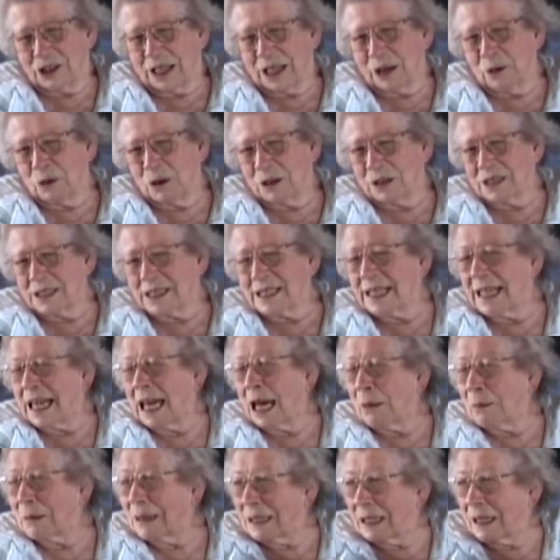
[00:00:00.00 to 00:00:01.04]
They wanted to see
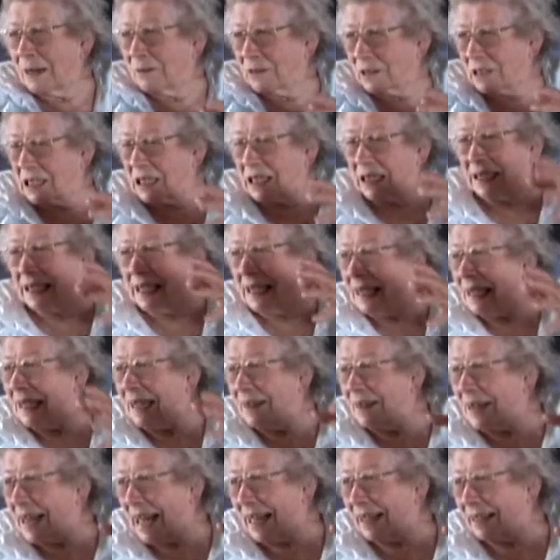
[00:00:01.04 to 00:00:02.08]
how many of us could get
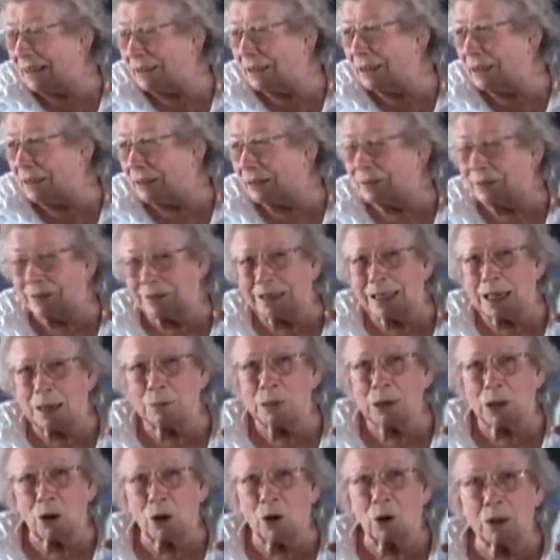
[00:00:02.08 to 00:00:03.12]
in that little
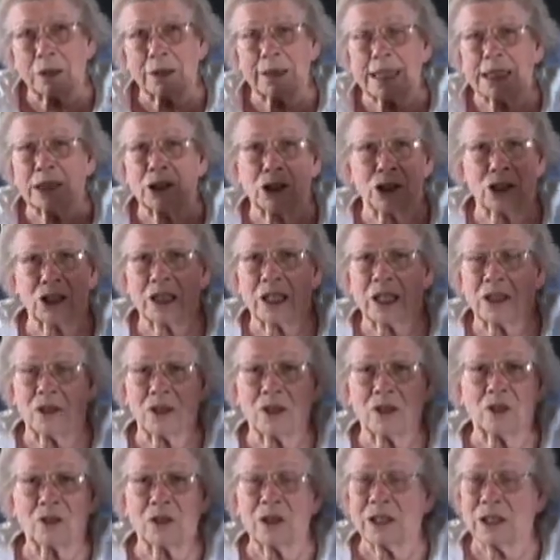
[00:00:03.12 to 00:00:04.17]
cubbyhole, and then she shut
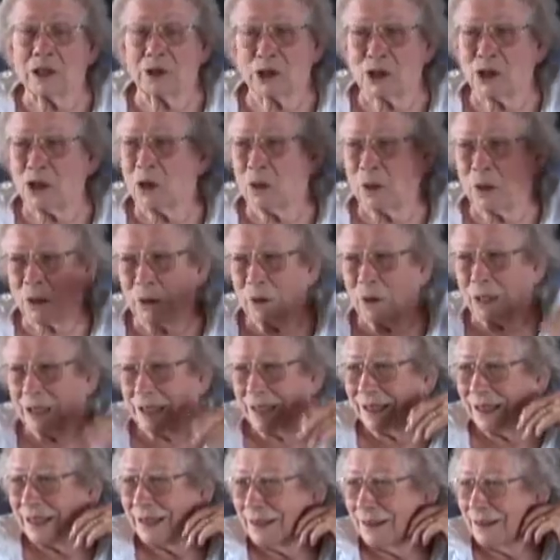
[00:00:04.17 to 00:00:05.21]
the door, and there was no way we
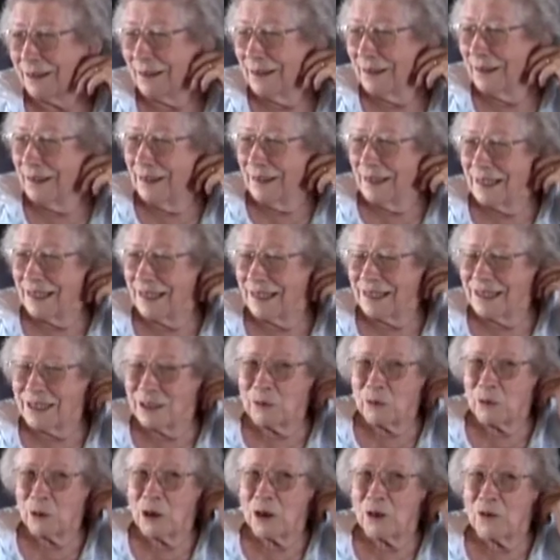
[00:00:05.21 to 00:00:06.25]
could. It
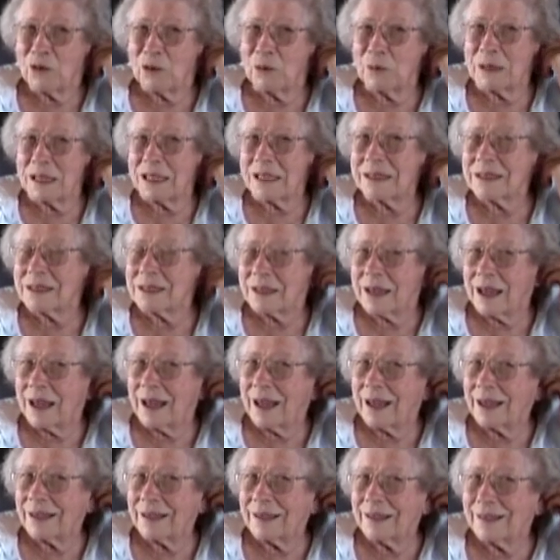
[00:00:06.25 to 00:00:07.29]
didn't work from the
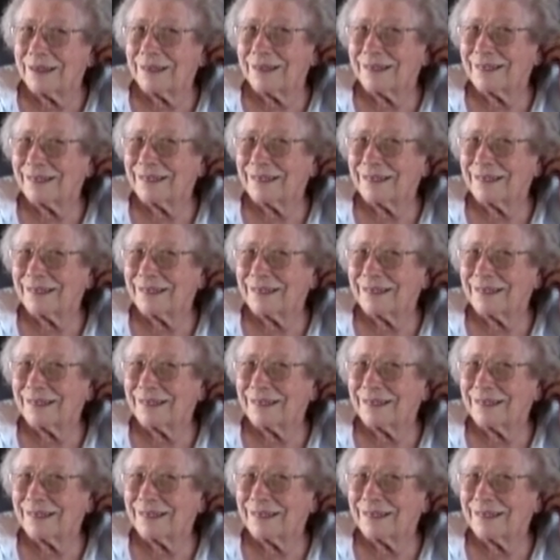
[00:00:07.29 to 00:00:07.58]
inside.